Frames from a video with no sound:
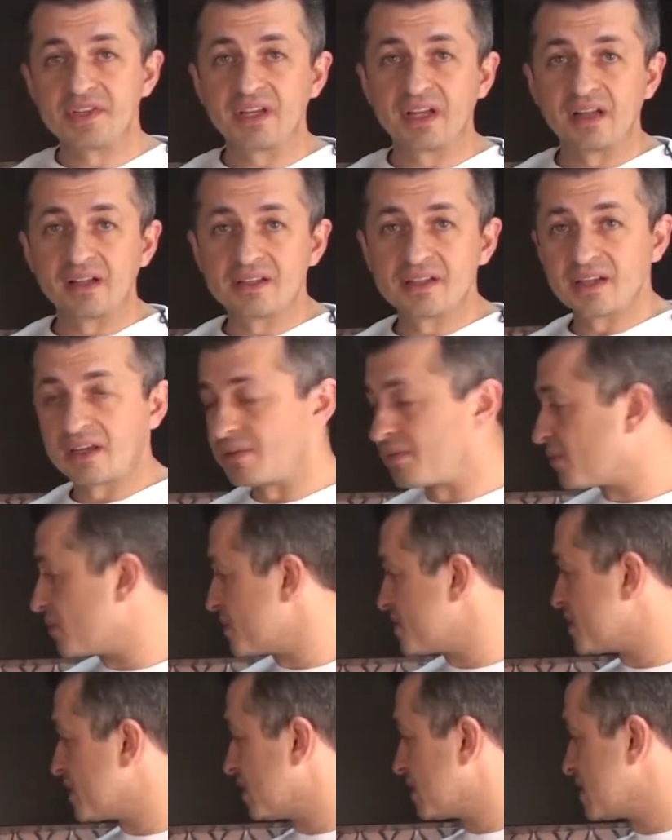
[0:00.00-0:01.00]
thing I'll take, of
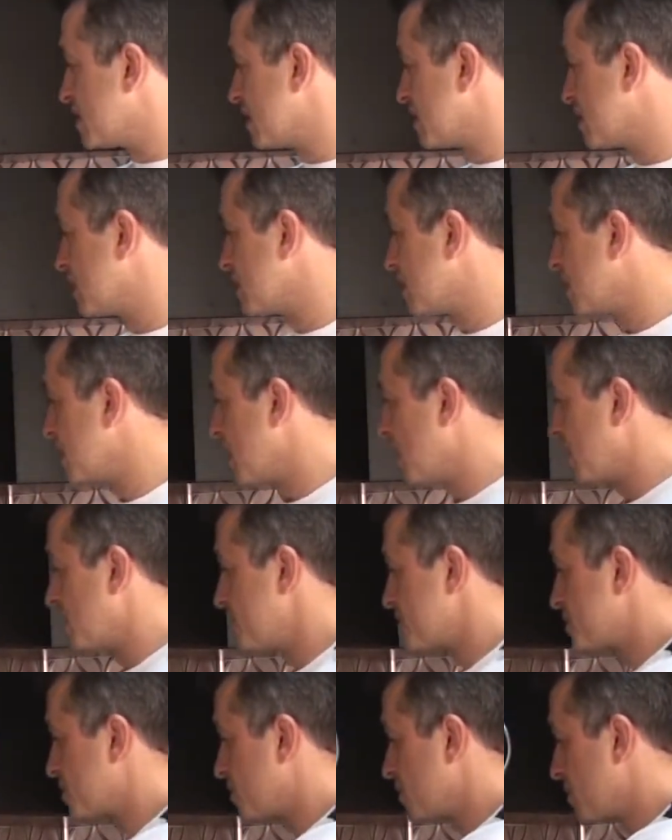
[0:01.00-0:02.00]
course, I'll
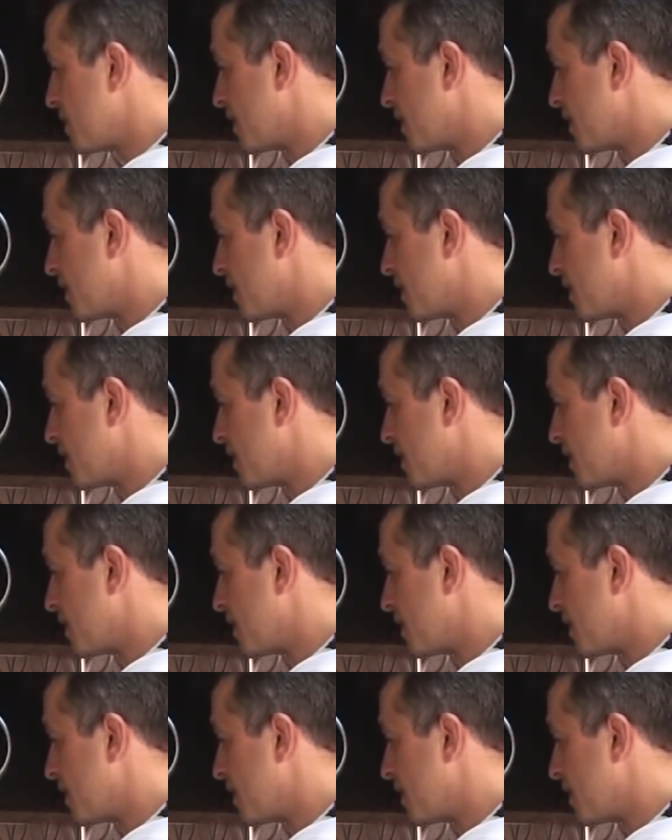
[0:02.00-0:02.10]
unscrew